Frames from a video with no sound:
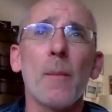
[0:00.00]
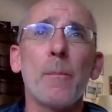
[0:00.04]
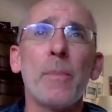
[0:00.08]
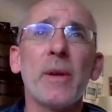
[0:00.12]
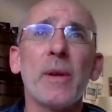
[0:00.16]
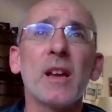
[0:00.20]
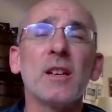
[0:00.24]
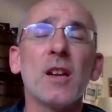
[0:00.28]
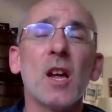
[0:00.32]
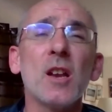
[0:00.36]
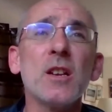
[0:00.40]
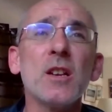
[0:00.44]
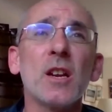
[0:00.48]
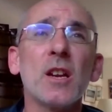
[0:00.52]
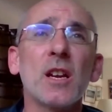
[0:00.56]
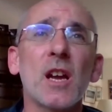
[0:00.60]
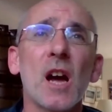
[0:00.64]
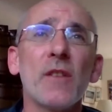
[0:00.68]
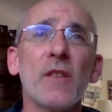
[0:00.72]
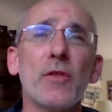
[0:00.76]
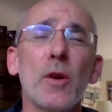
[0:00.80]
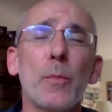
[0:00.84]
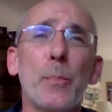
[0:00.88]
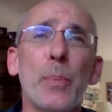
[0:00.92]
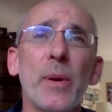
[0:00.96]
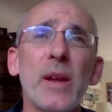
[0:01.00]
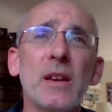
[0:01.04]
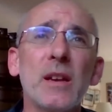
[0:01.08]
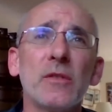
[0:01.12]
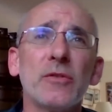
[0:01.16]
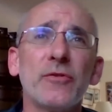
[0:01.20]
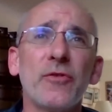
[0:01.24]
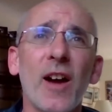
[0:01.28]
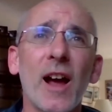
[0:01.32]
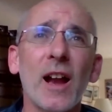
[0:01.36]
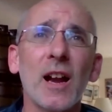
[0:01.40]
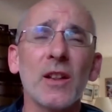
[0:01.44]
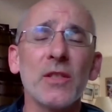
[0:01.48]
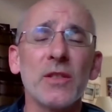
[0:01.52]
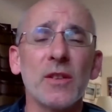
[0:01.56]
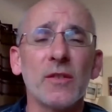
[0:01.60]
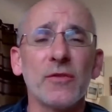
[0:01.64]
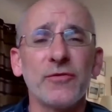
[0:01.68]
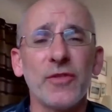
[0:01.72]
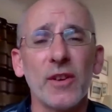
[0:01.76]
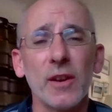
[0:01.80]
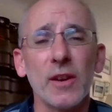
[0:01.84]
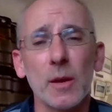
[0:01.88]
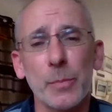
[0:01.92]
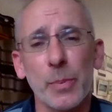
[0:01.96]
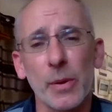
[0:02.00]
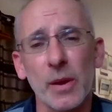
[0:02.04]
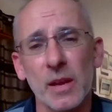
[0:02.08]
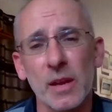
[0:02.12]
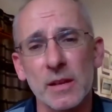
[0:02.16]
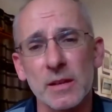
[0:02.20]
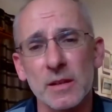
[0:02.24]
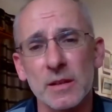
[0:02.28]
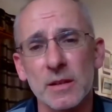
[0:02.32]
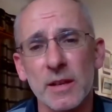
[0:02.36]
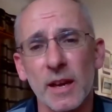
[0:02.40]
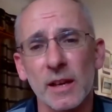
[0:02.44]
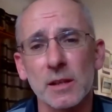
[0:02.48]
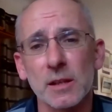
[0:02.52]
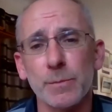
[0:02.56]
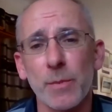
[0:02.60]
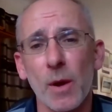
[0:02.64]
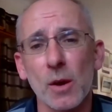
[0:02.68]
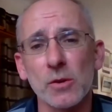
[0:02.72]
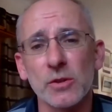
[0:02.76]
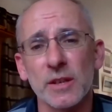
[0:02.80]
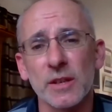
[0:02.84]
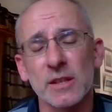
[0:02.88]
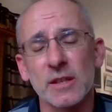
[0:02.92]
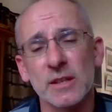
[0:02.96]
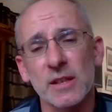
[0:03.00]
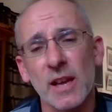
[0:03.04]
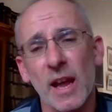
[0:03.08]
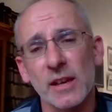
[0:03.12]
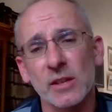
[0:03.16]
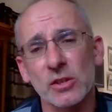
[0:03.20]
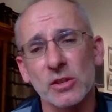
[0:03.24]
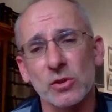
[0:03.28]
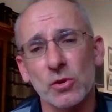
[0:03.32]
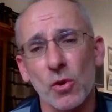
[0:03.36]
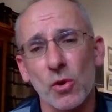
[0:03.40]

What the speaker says: Being an undercover paedophile in the Philippines, exposing sex